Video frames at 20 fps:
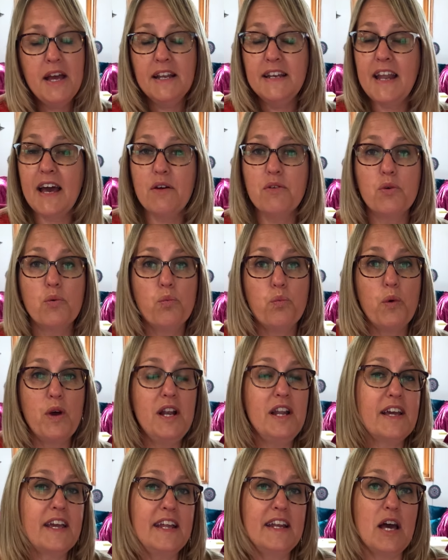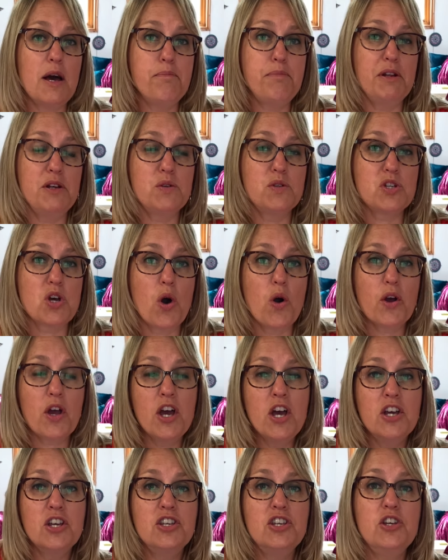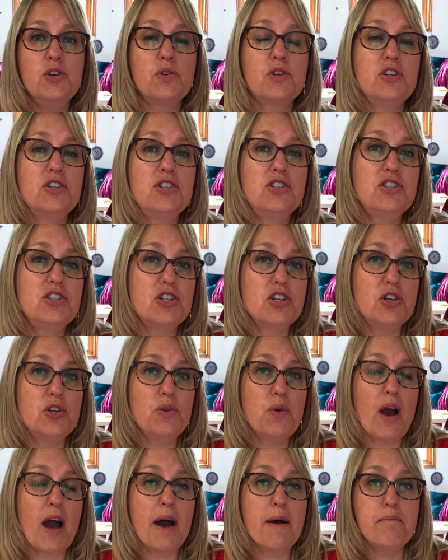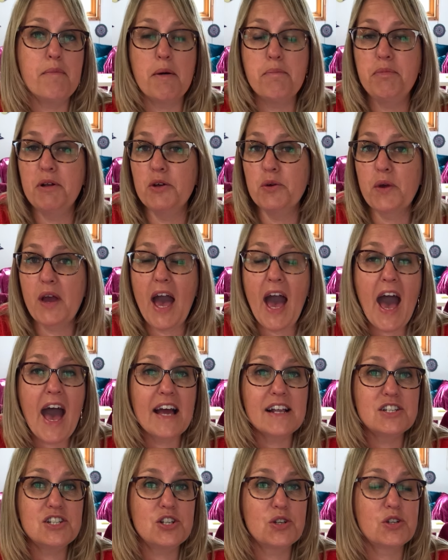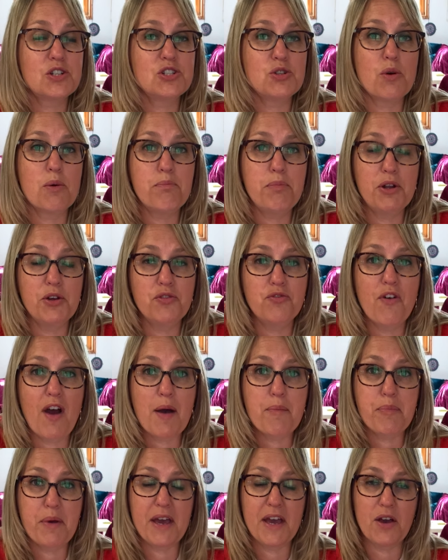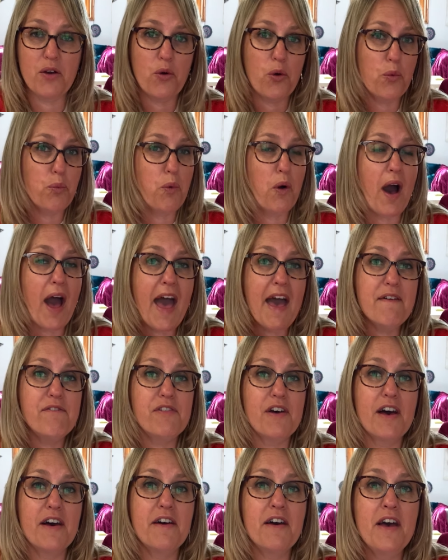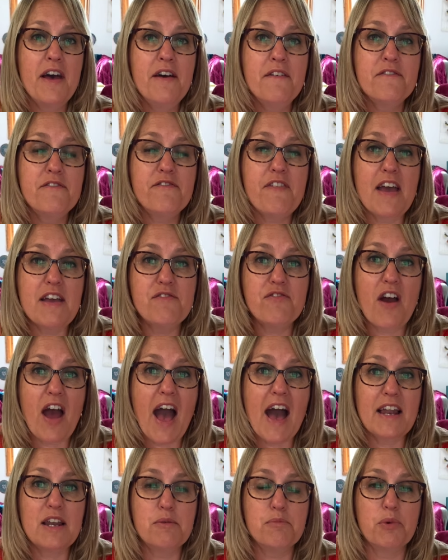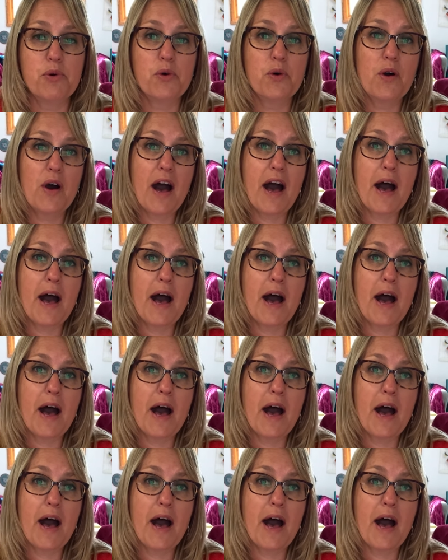Now we're looking at a blue dog. You could do a blue cat, you could do a blue rabbit, or whatever favourite animal,